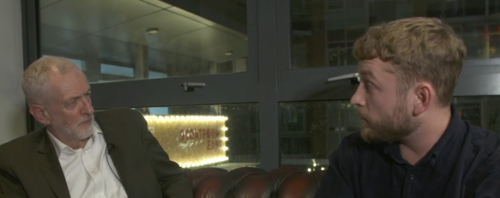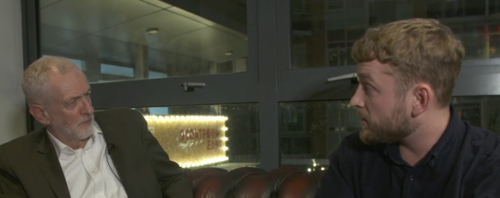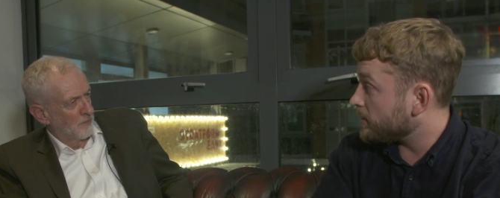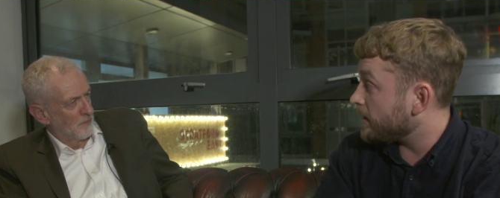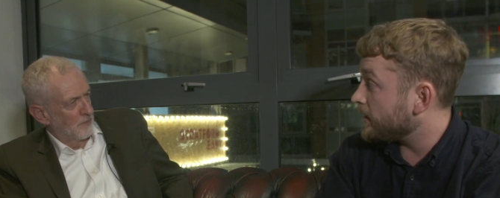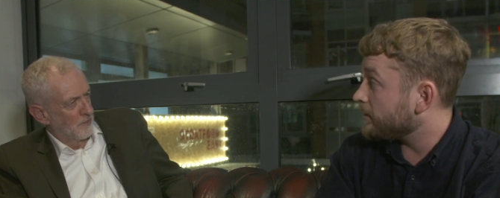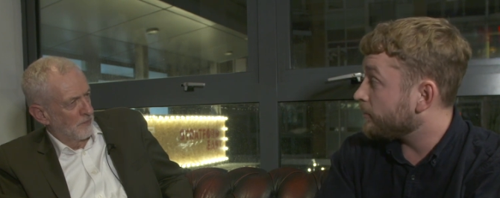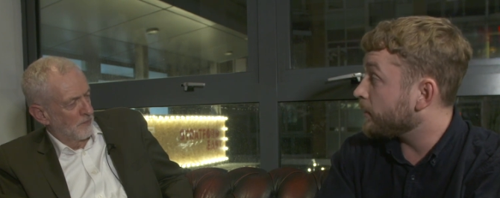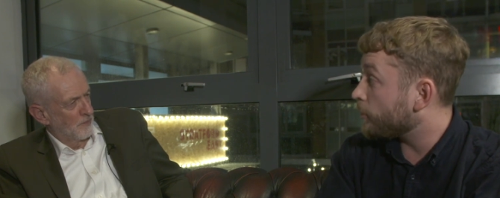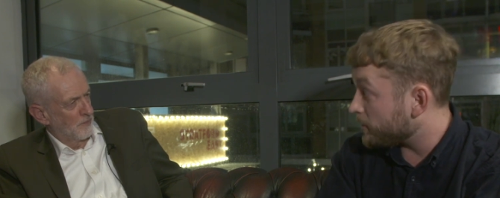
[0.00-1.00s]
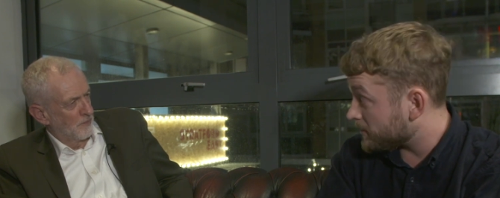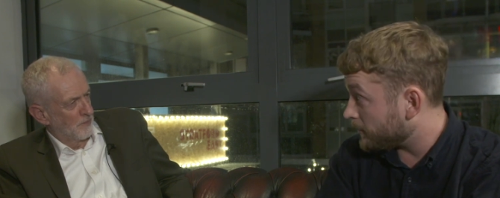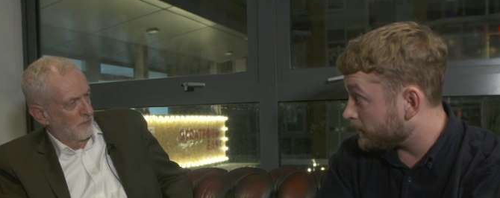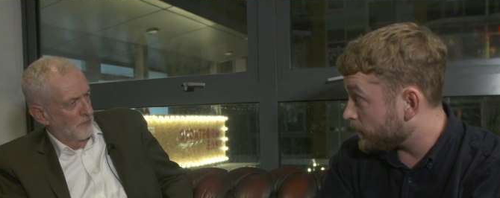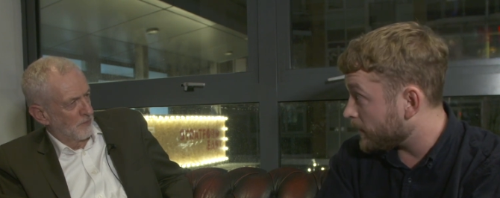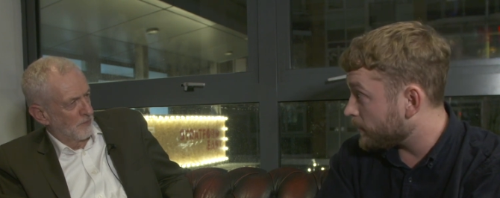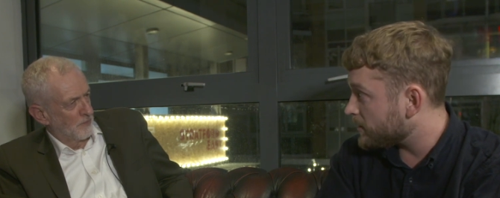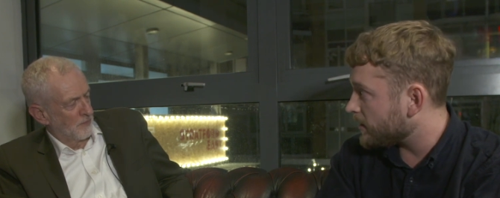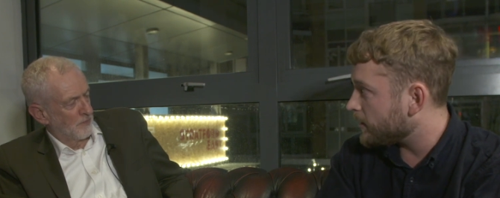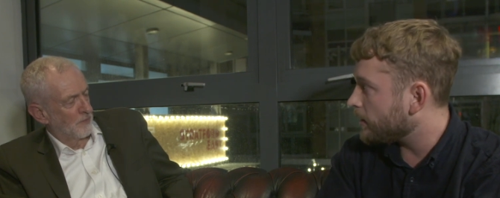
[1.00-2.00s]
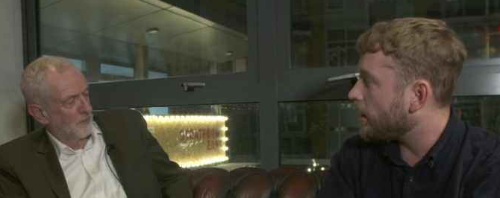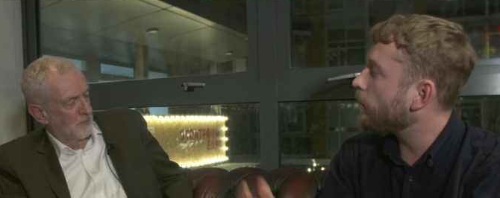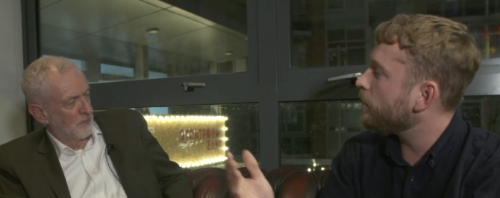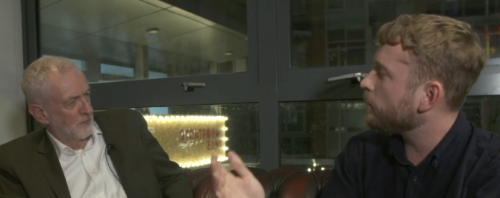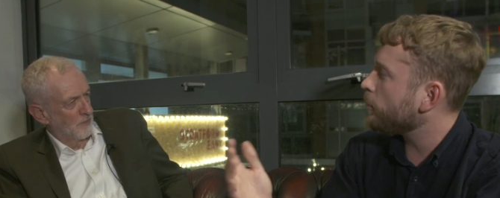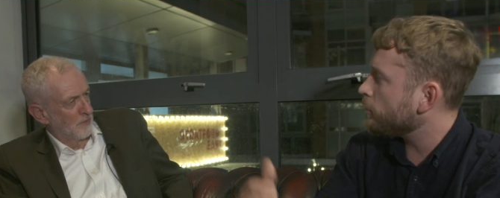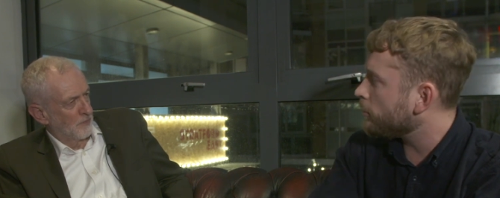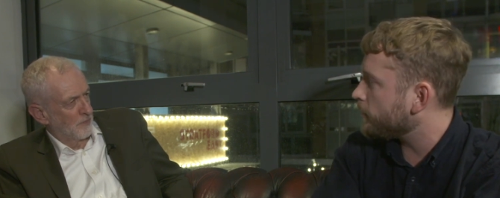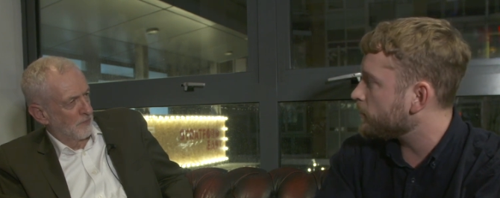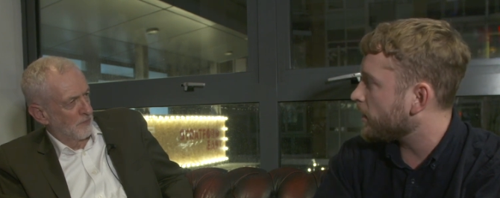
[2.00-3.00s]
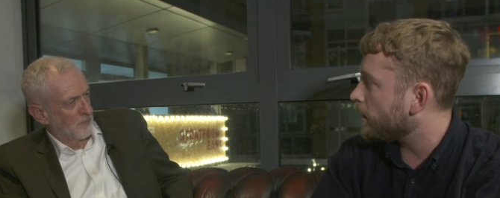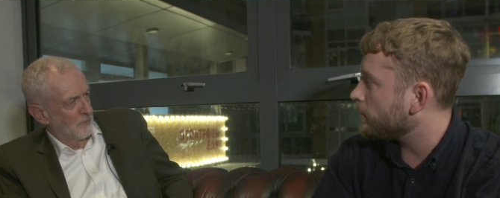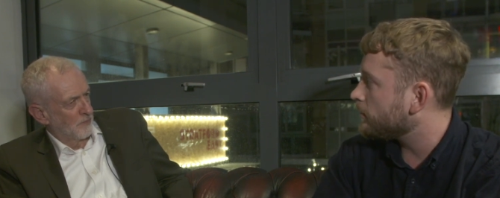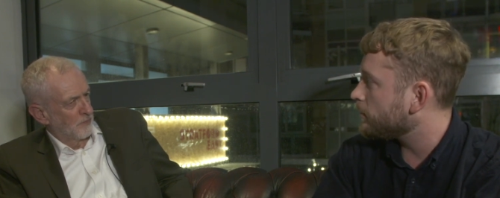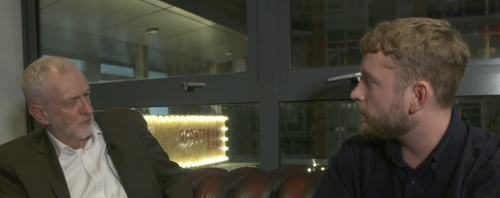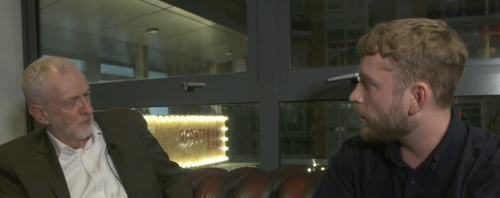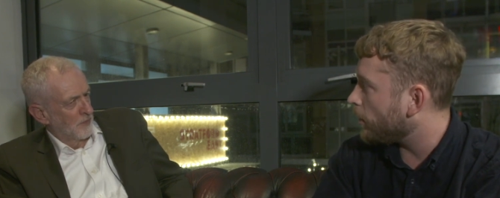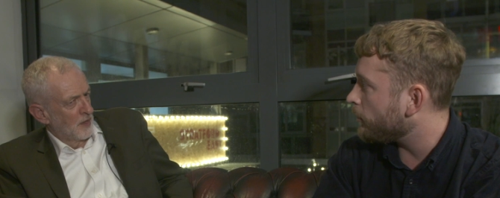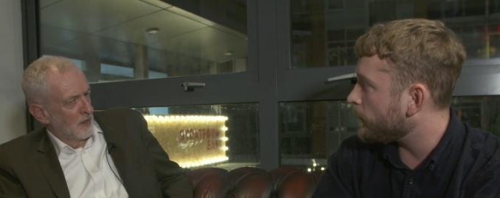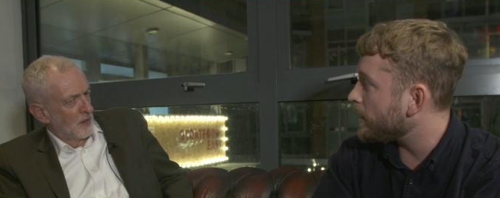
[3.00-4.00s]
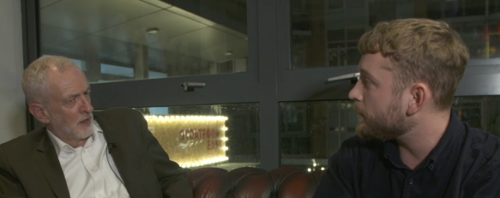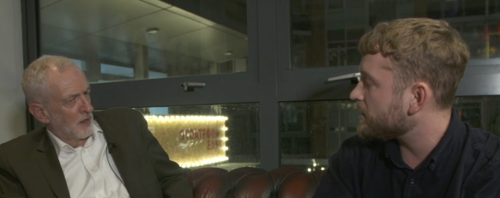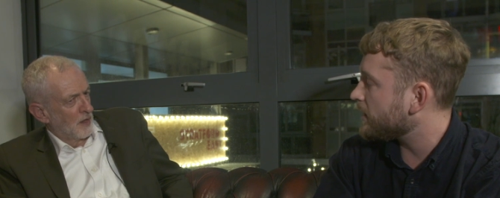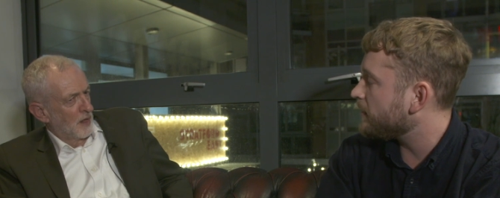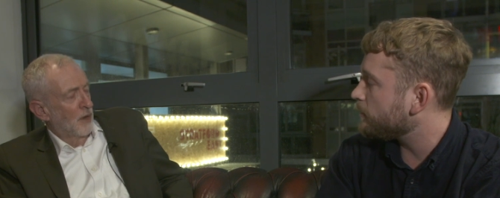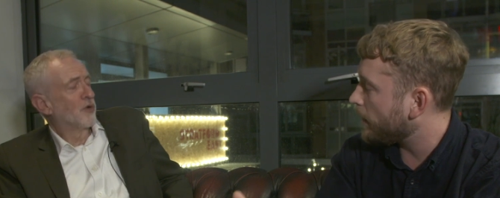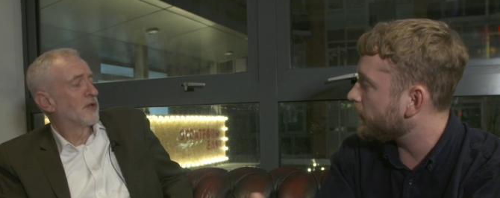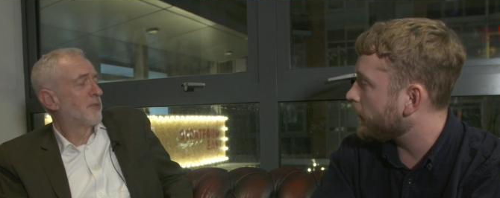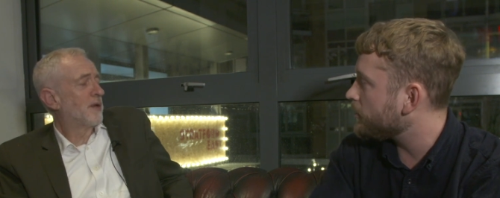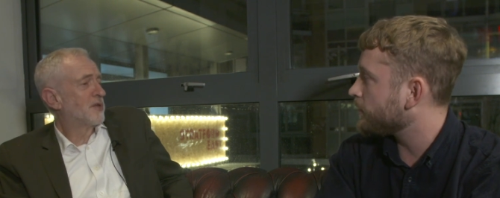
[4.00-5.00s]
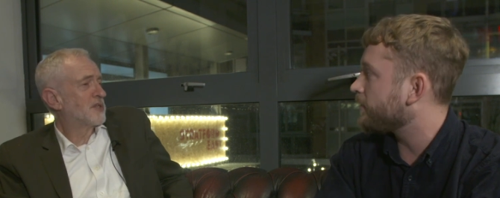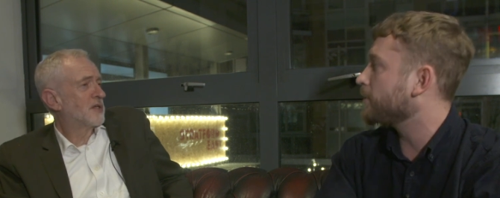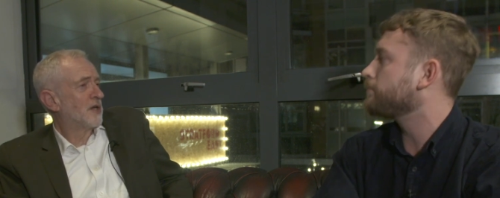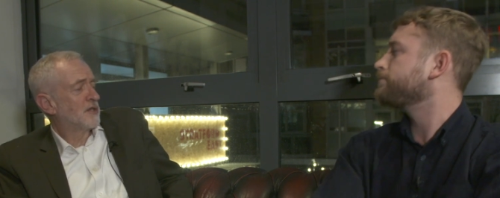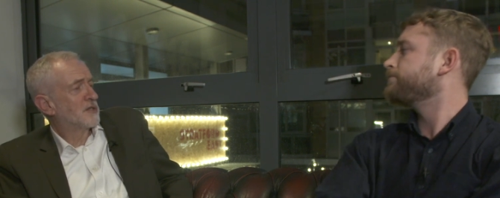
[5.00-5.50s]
Speaker 1: recently have been critical of the B B C. Mm-hmm. I wonder what your views are. on the B B C? And I want the B B C